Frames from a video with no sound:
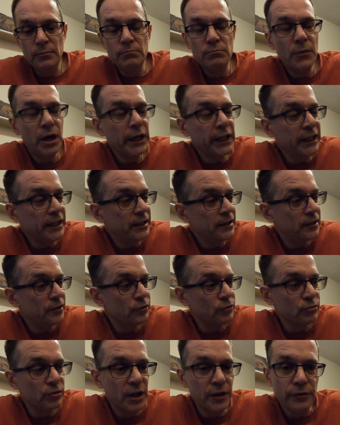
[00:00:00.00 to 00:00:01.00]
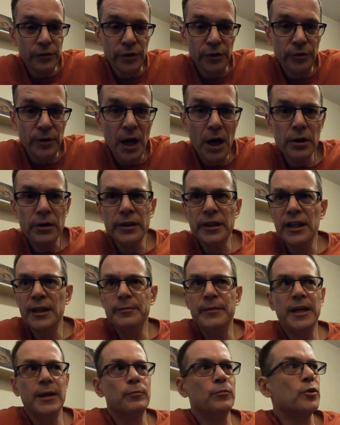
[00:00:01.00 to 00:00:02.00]
money, revenue. How can they
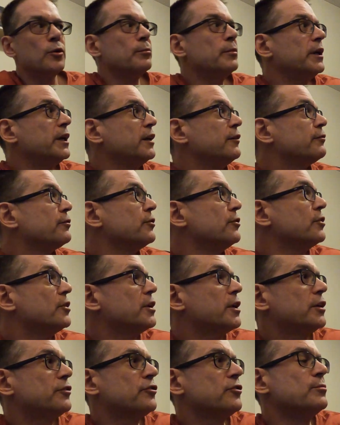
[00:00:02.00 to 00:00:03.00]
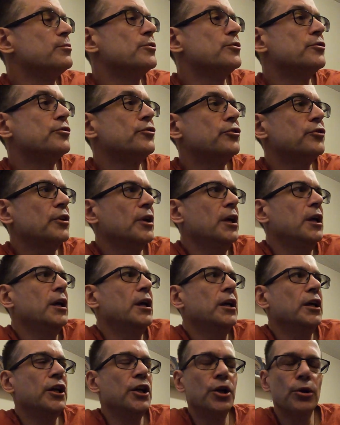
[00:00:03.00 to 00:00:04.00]
make more money for their customers
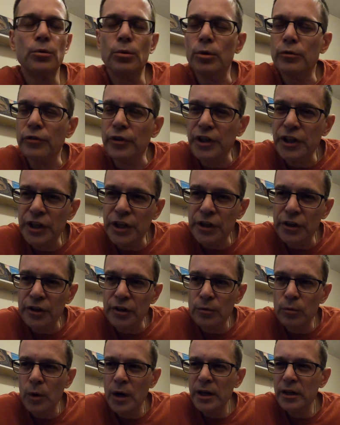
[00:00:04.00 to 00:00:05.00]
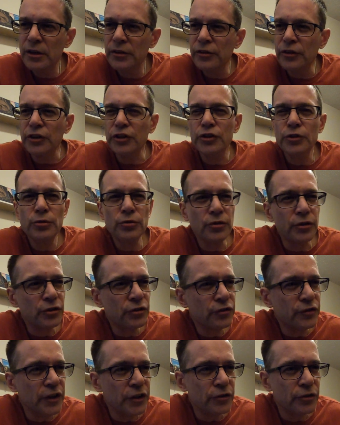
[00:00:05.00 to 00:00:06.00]
year over year? What other
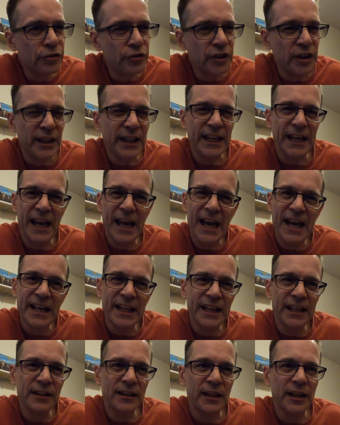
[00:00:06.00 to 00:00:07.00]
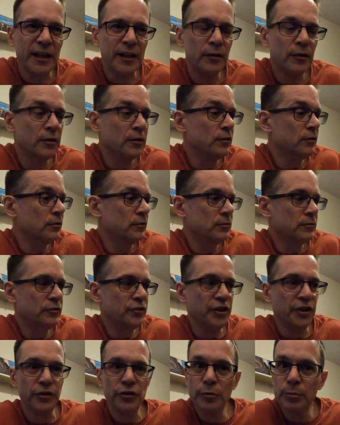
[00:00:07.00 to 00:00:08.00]
useless features can they add in, like
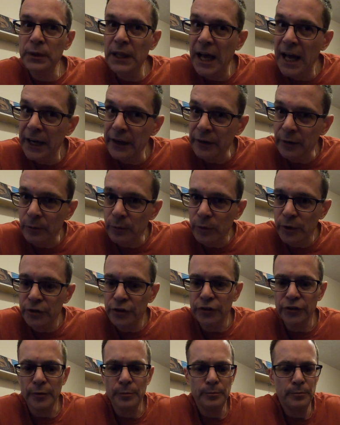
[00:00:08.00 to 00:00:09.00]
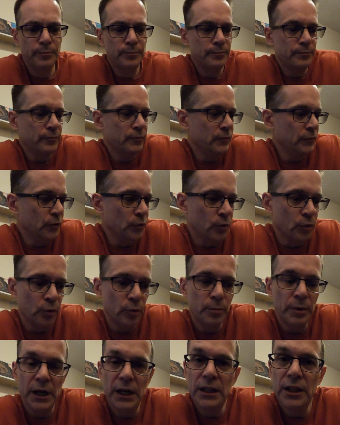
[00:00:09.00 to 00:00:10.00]
Tinder Platinum, which is a
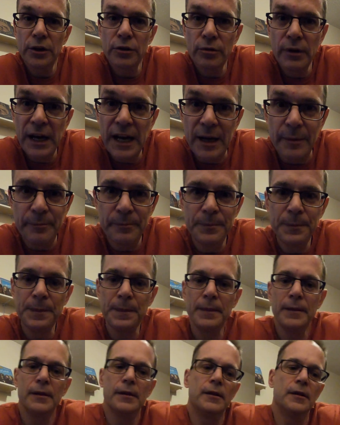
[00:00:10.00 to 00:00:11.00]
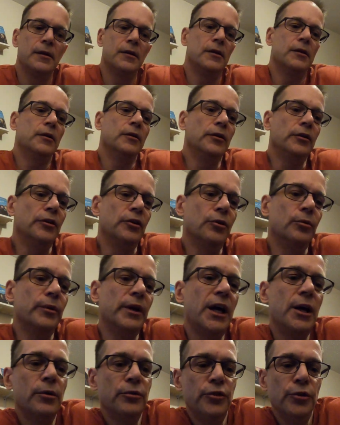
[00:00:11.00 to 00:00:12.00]
total pile of crap?
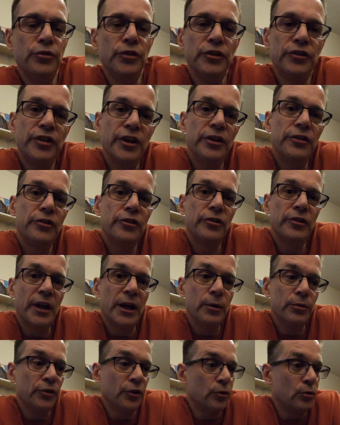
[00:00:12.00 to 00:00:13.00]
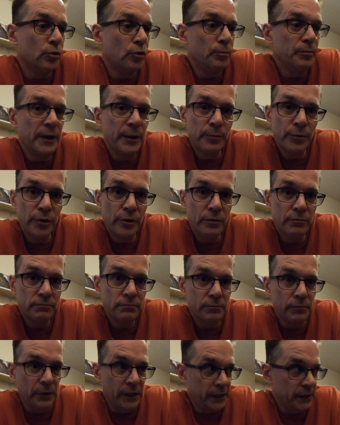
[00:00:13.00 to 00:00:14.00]
When I was using Tinder and I was a Gold member
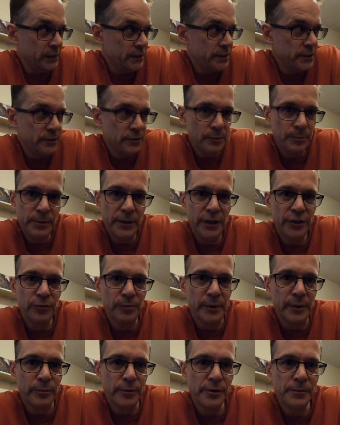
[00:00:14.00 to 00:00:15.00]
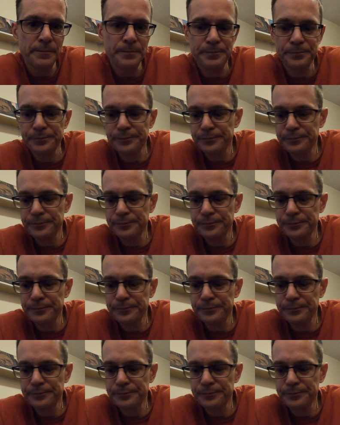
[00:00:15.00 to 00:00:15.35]
and a Tinder Plus member,